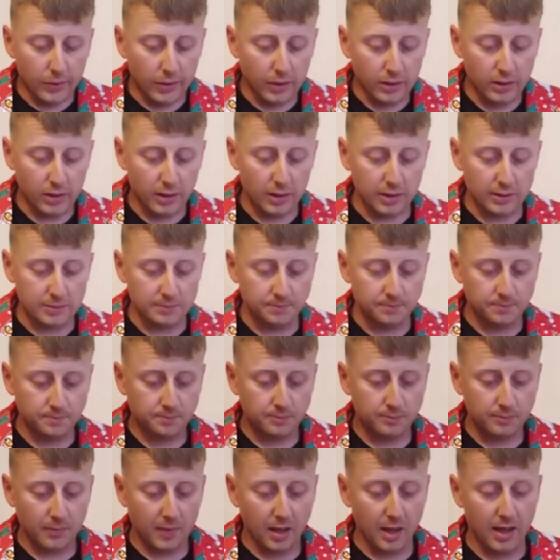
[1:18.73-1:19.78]

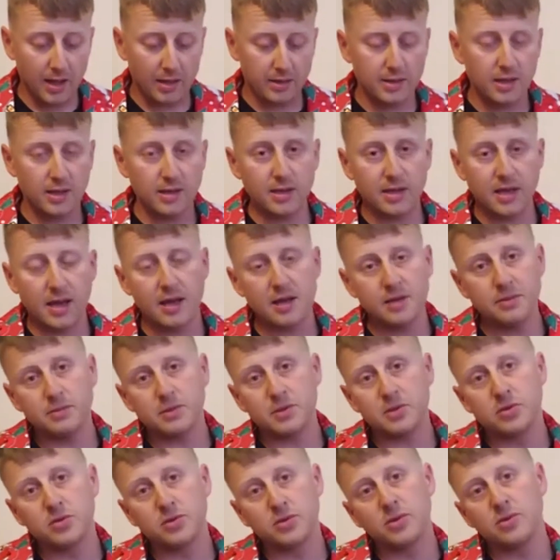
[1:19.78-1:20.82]
It then came
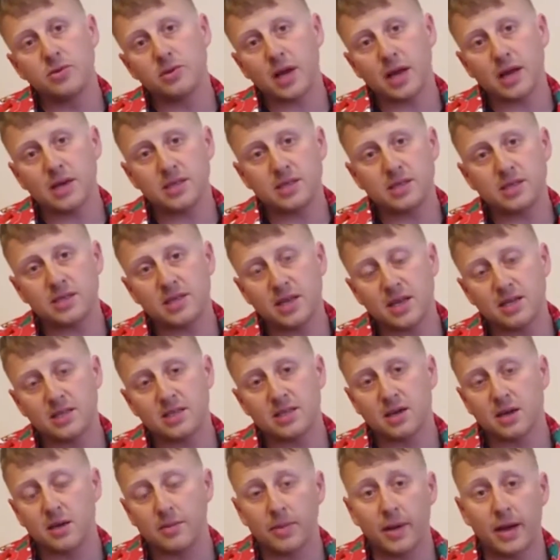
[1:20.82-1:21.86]
to the United States
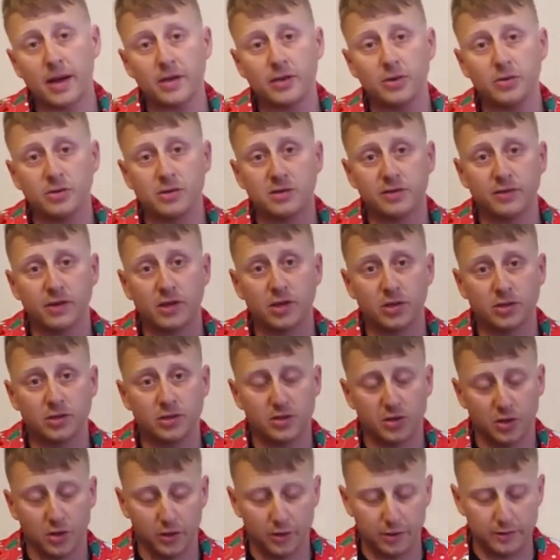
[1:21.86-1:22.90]
by use of a good
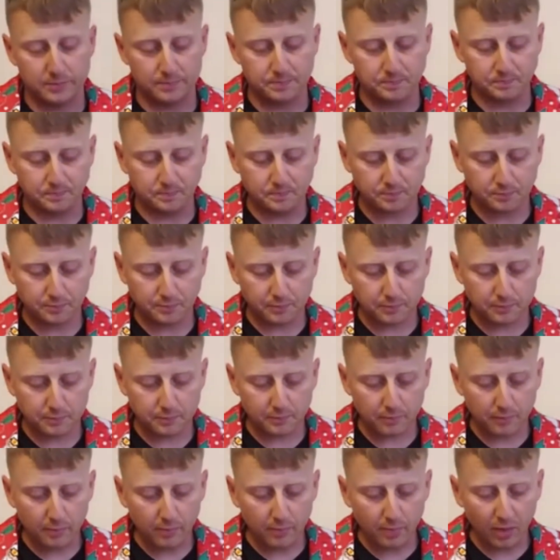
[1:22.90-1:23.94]
turn
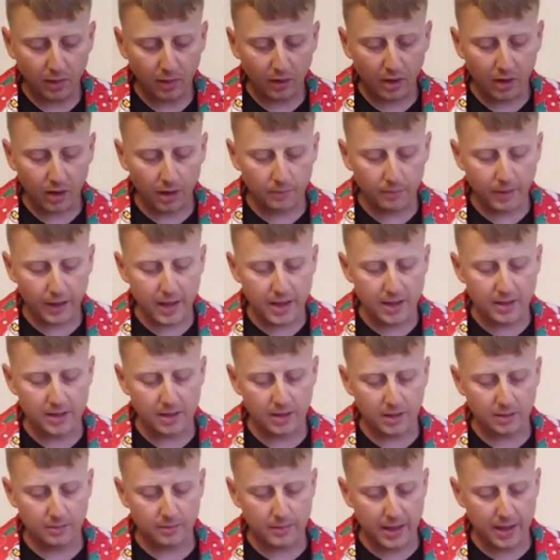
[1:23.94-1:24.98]
by a
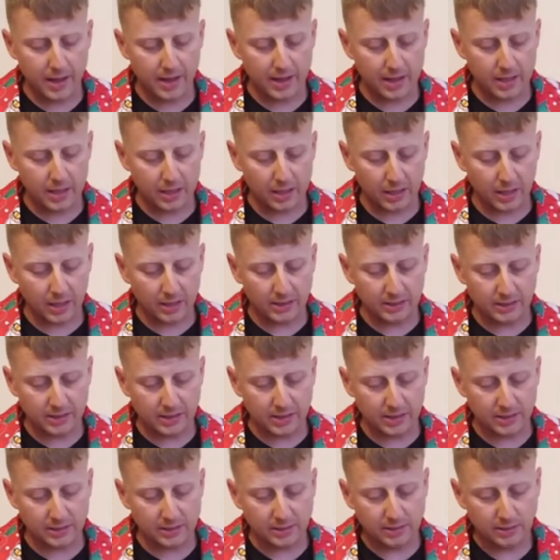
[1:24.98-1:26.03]
young man in
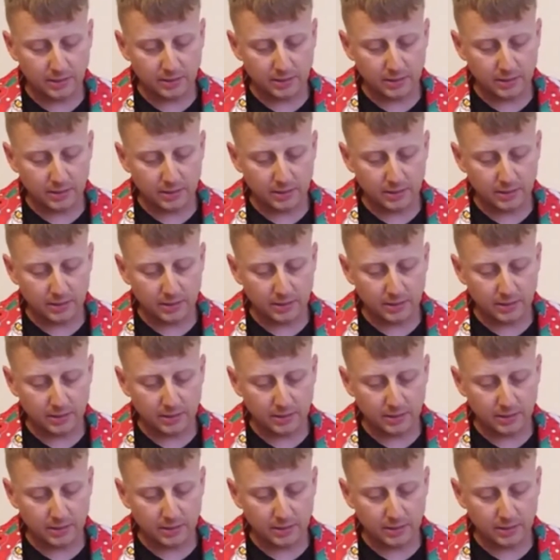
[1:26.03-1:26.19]
London.